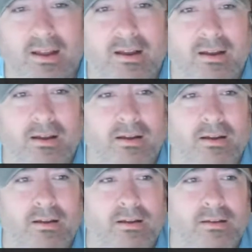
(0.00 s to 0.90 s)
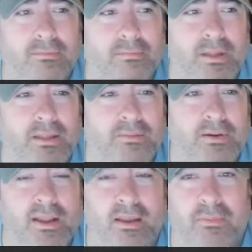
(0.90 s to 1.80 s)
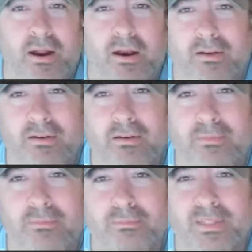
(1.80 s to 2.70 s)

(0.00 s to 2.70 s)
Is my dad pirated them.